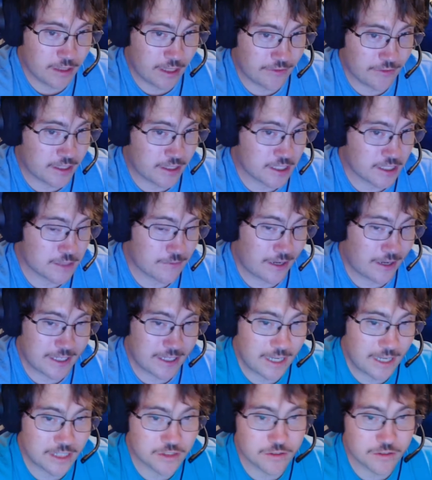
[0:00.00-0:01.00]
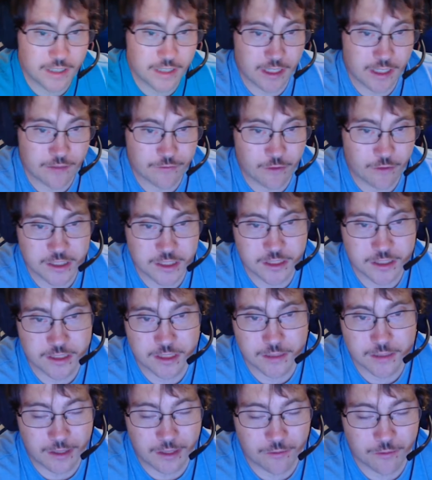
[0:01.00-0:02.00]
At the end of this podcast, you have questions
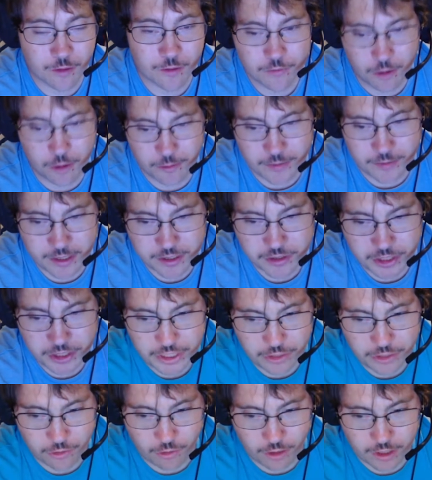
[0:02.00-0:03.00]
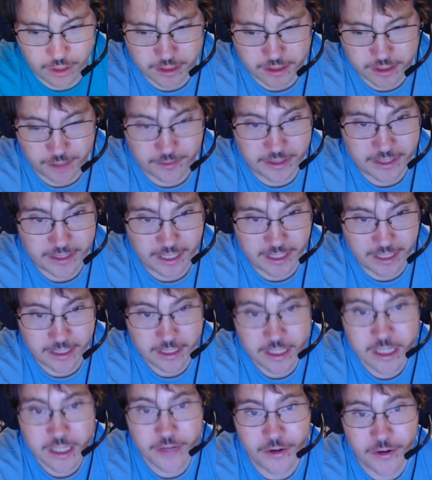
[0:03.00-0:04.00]
about Roman history or something that
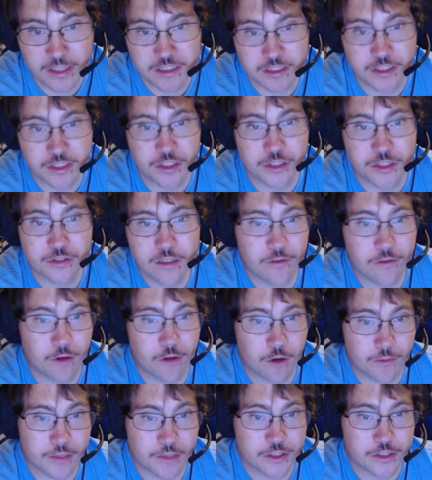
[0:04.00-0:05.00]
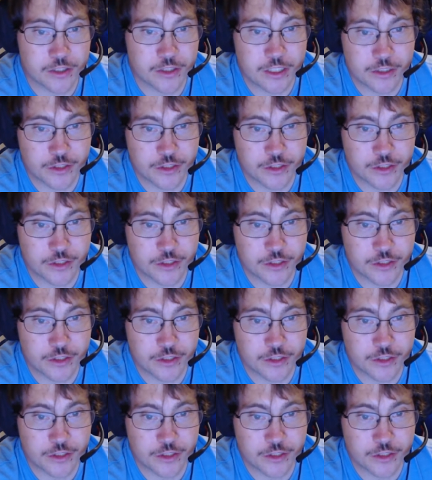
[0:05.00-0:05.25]
interests you in Roman history.